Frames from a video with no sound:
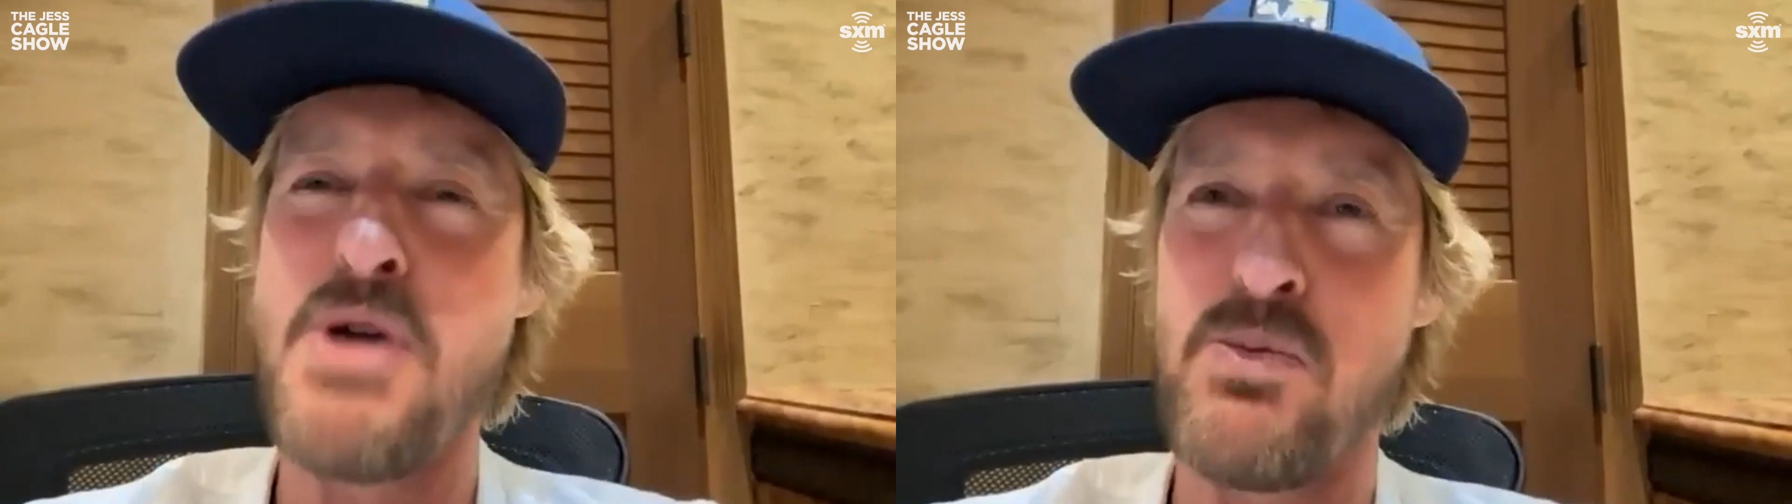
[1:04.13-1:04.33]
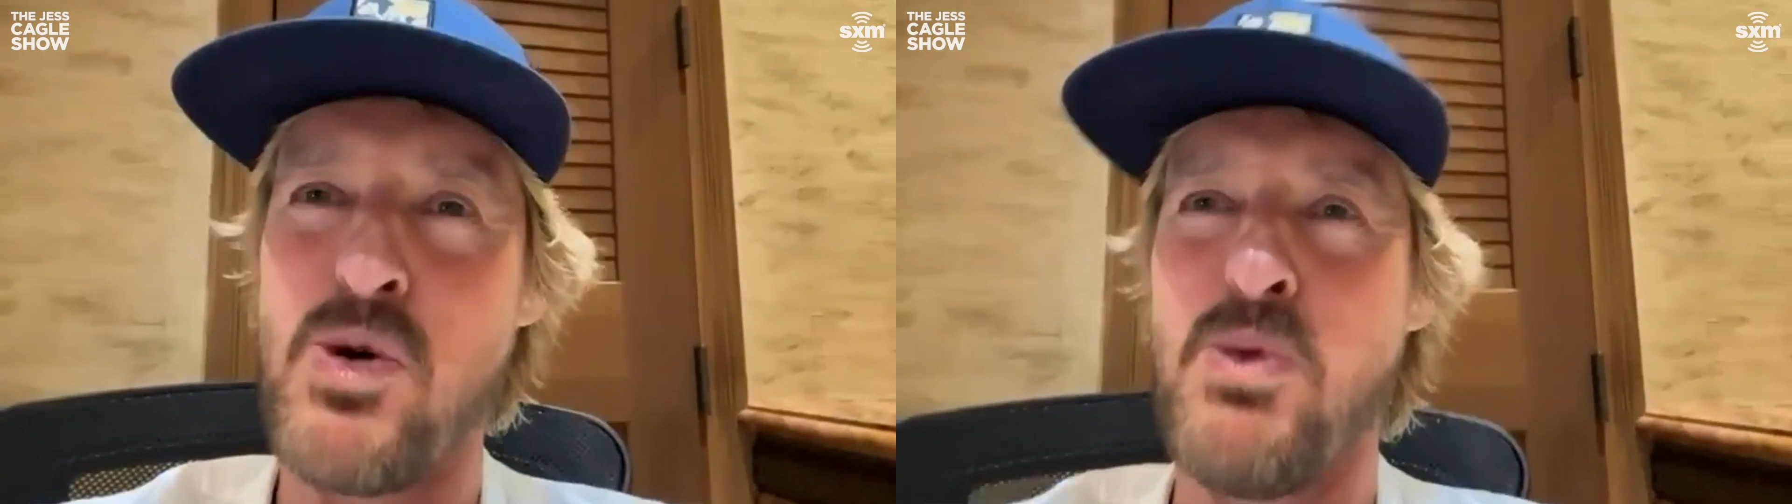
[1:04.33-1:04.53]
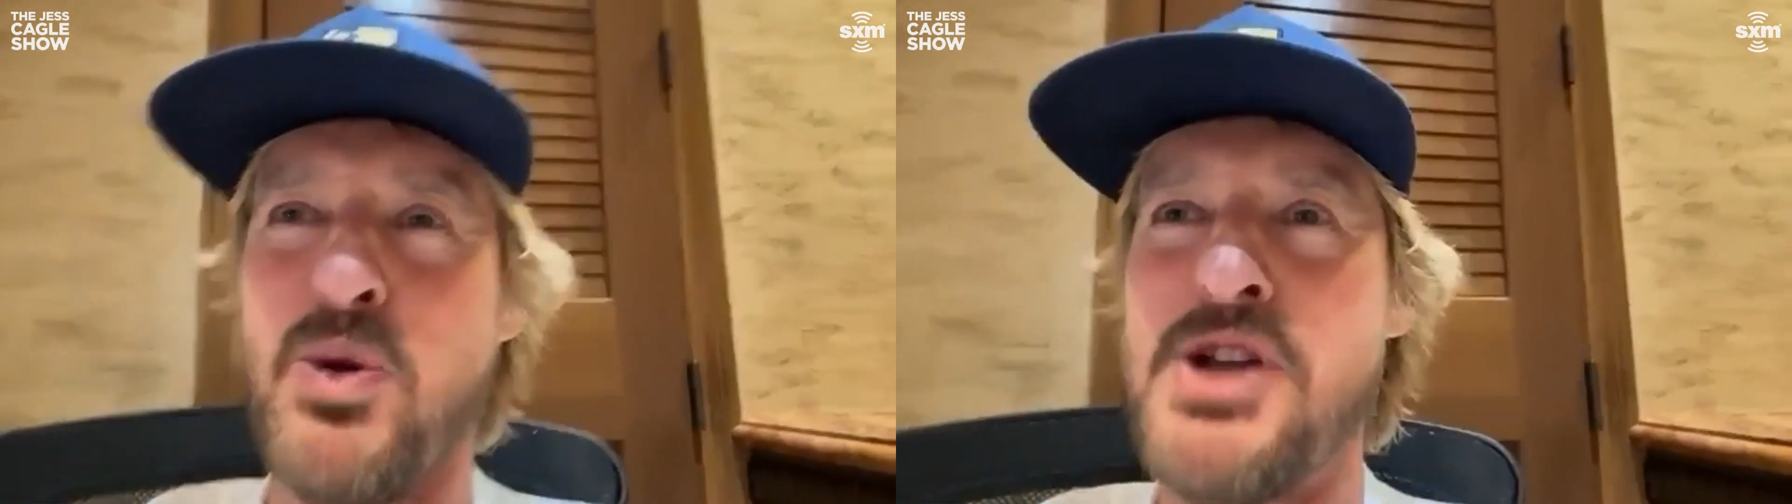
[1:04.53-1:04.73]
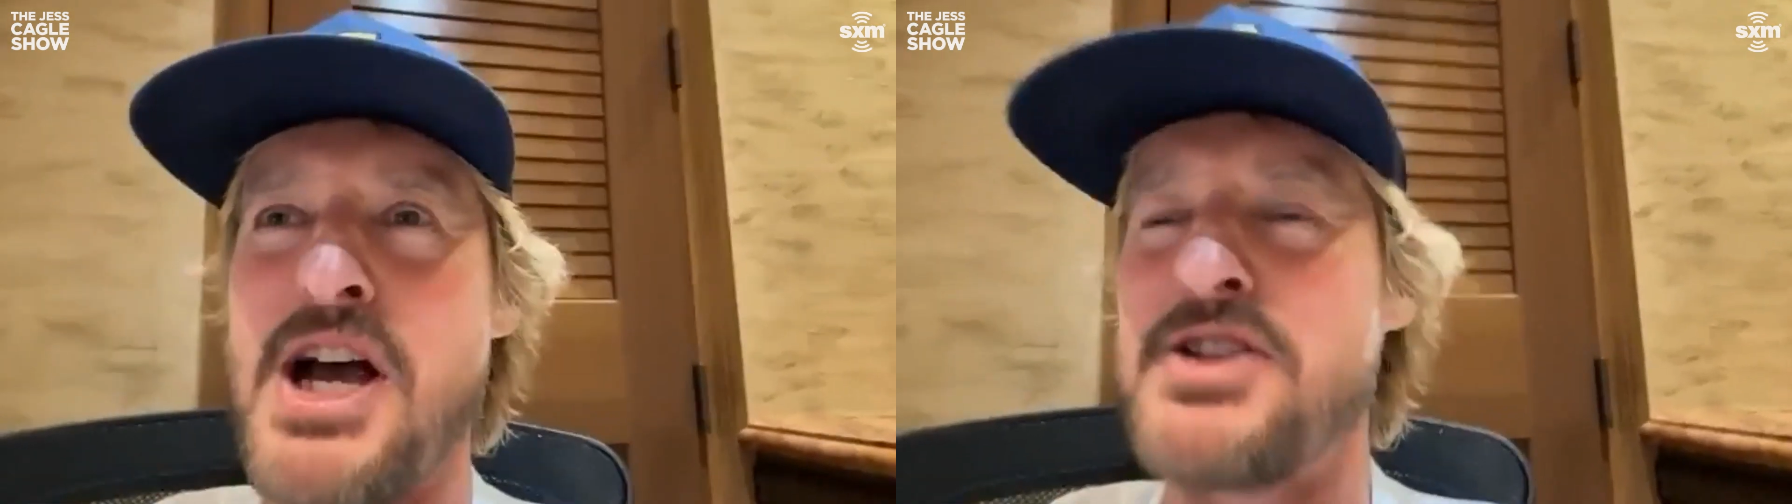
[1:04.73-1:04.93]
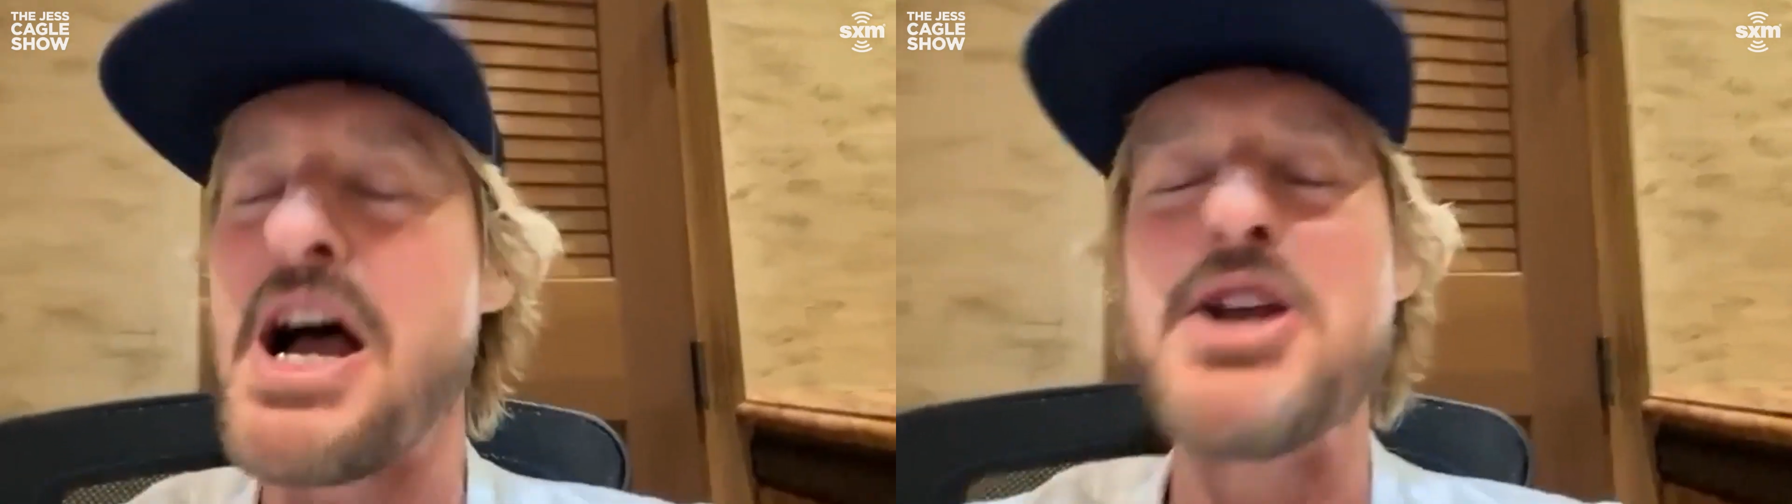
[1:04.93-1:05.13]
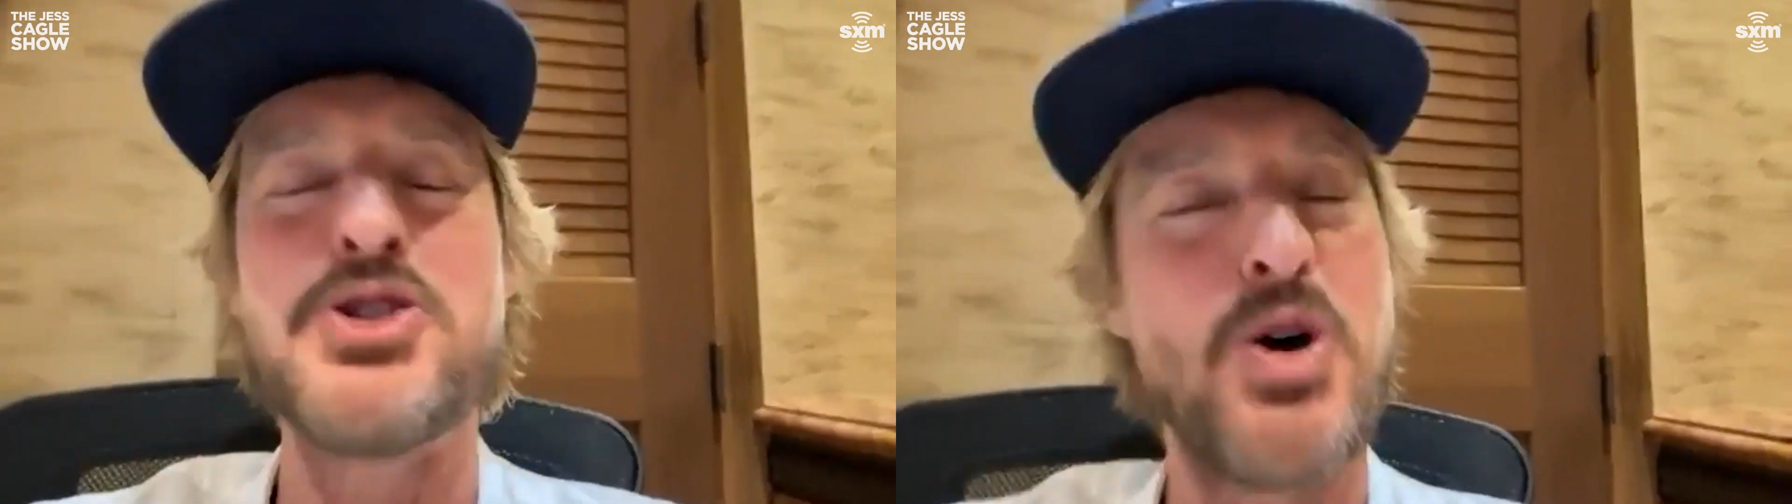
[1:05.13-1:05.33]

memorable deaths, I